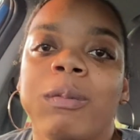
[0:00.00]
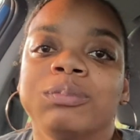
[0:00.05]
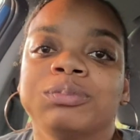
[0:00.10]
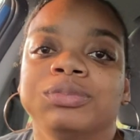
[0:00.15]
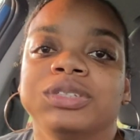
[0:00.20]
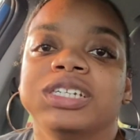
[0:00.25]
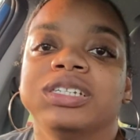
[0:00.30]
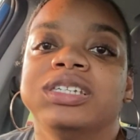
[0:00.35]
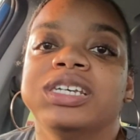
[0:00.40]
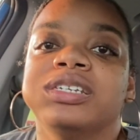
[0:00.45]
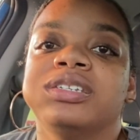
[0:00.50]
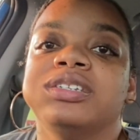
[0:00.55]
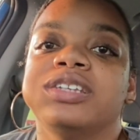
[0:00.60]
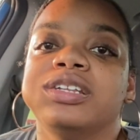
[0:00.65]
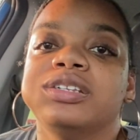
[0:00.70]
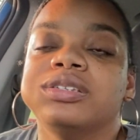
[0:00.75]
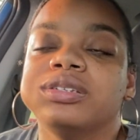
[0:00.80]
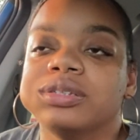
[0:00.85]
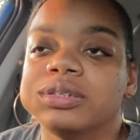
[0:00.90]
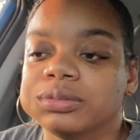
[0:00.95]
The
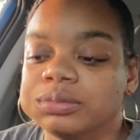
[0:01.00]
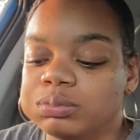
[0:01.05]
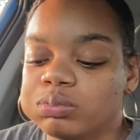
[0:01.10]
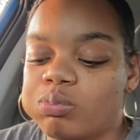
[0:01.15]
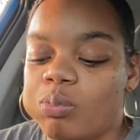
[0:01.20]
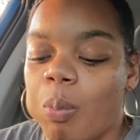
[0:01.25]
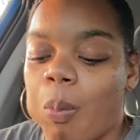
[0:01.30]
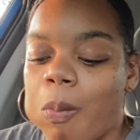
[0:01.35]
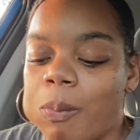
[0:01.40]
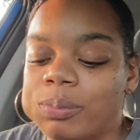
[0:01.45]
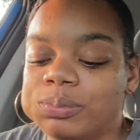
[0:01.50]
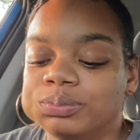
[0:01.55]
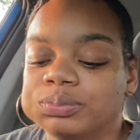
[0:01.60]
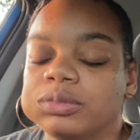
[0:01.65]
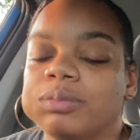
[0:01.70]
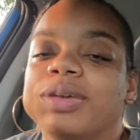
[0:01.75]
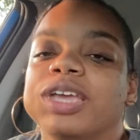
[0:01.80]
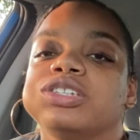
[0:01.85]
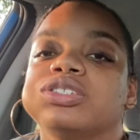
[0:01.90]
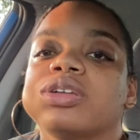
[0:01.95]
distance
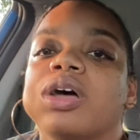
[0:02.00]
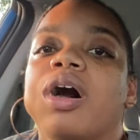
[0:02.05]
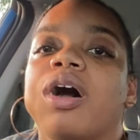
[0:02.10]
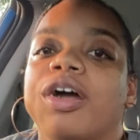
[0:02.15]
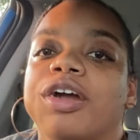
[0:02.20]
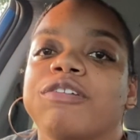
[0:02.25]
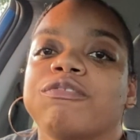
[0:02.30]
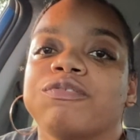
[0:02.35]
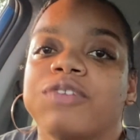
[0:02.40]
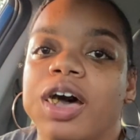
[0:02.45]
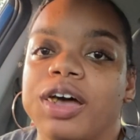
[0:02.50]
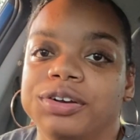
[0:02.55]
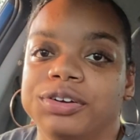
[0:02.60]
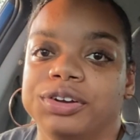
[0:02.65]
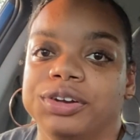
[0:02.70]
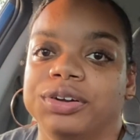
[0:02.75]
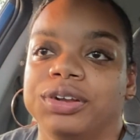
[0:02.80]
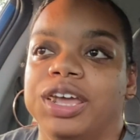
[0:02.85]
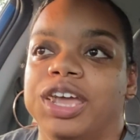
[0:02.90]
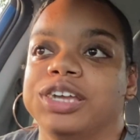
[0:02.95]
makes the heart
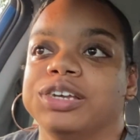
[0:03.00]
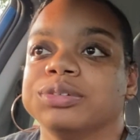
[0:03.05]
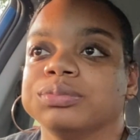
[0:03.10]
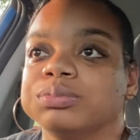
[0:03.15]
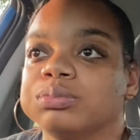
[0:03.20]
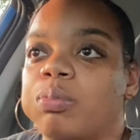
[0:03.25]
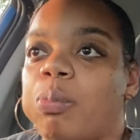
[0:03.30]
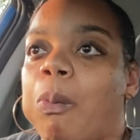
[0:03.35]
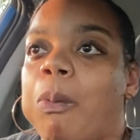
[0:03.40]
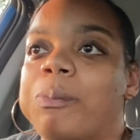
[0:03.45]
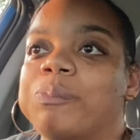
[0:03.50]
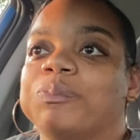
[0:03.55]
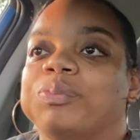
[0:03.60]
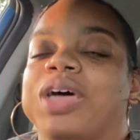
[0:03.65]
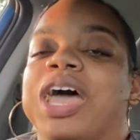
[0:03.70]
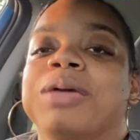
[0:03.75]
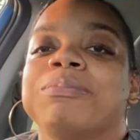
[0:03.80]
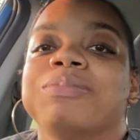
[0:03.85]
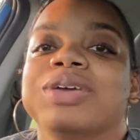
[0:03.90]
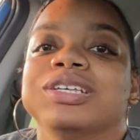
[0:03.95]
fonder. Like,
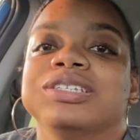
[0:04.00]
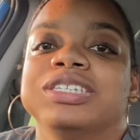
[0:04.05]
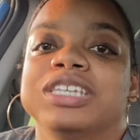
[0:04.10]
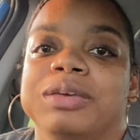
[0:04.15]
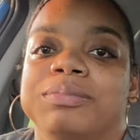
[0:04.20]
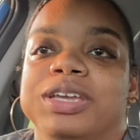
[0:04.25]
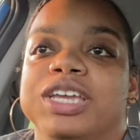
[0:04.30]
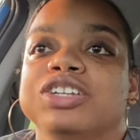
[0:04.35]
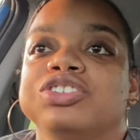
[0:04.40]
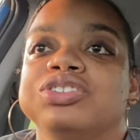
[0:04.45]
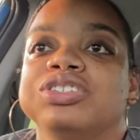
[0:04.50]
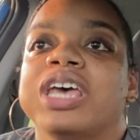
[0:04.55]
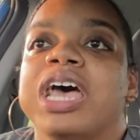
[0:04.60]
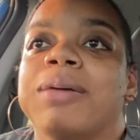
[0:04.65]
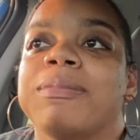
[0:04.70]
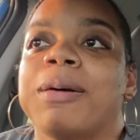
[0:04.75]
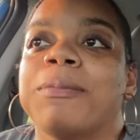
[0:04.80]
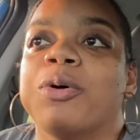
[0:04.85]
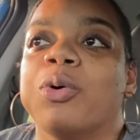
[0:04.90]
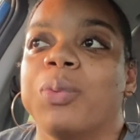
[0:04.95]
I miss him. Each
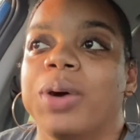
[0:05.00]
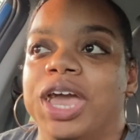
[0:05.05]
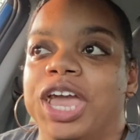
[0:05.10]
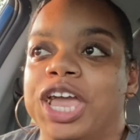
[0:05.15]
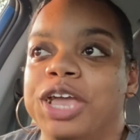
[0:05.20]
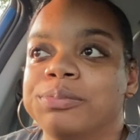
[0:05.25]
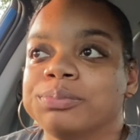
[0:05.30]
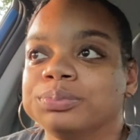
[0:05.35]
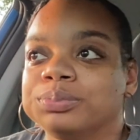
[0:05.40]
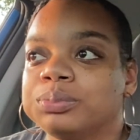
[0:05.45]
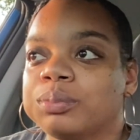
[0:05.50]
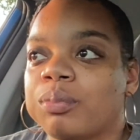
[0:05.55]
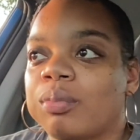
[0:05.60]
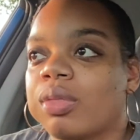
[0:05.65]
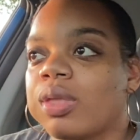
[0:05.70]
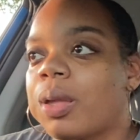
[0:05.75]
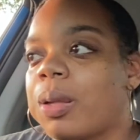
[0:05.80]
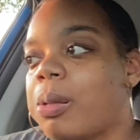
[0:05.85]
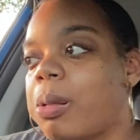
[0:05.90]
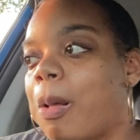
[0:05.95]
time I'm away,
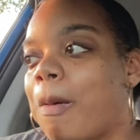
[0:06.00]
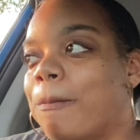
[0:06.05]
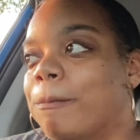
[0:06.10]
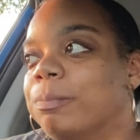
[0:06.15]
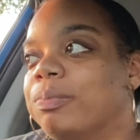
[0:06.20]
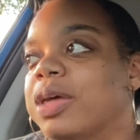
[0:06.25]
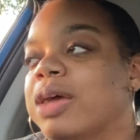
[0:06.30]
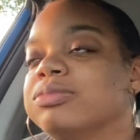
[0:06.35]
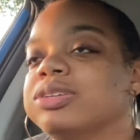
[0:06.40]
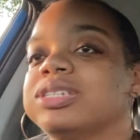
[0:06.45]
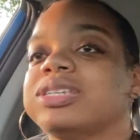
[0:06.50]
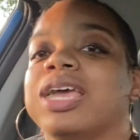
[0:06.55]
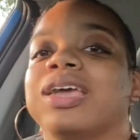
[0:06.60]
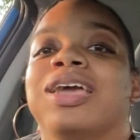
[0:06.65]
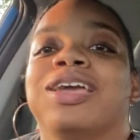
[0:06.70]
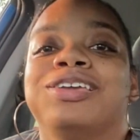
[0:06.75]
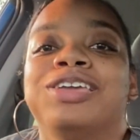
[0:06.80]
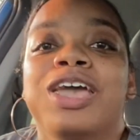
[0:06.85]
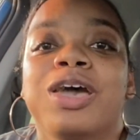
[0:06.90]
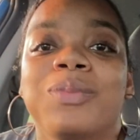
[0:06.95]
I'm just like,
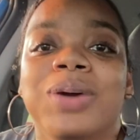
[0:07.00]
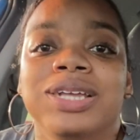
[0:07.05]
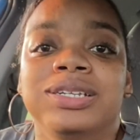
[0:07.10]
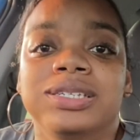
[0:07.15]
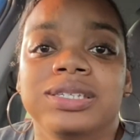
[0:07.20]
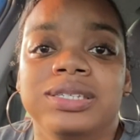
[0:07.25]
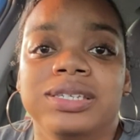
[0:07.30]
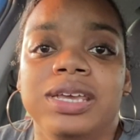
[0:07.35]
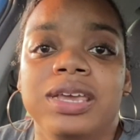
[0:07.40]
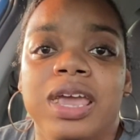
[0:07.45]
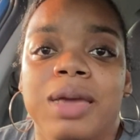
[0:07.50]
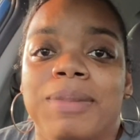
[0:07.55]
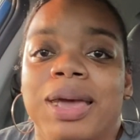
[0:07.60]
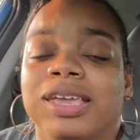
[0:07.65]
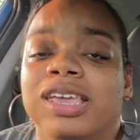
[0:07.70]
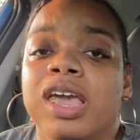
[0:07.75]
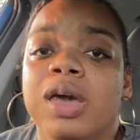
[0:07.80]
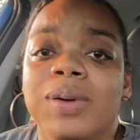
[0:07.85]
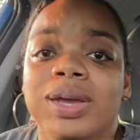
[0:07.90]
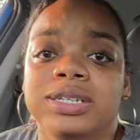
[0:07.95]
I can't wait to see him. I
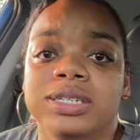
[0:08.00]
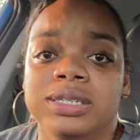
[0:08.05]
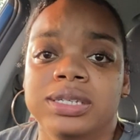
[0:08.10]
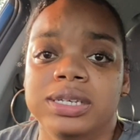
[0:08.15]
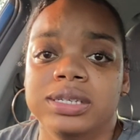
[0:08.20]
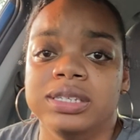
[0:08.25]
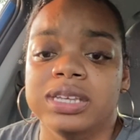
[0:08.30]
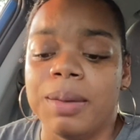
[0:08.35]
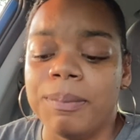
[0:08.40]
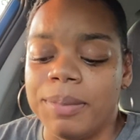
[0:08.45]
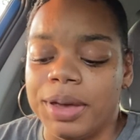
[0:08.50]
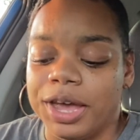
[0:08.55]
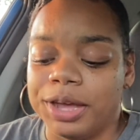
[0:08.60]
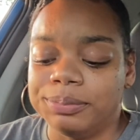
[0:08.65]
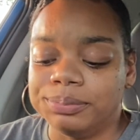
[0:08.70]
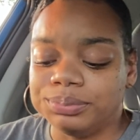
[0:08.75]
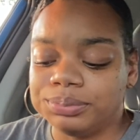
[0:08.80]
can't wait to see Simba.